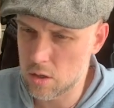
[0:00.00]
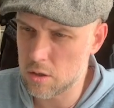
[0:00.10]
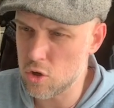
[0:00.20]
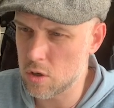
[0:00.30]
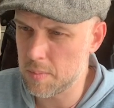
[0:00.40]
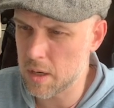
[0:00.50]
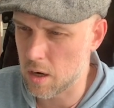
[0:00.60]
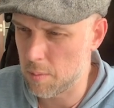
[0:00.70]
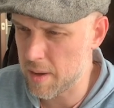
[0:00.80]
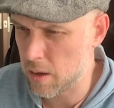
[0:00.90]
you could be
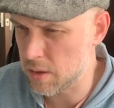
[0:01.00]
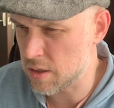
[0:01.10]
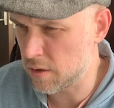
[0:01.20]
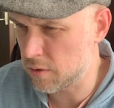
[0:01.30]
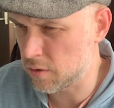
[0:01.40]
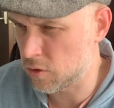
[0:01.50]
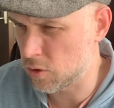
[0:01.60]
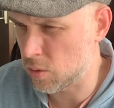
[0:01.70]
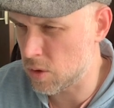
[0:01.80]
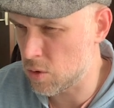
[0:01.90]
compounding this, and
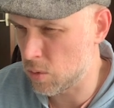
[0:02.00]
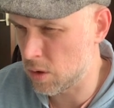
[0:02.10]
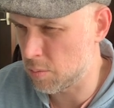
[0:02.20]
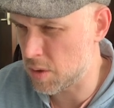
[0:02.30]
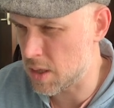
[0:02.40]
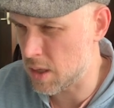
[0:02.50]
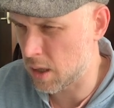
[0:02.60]
so you wouldn't be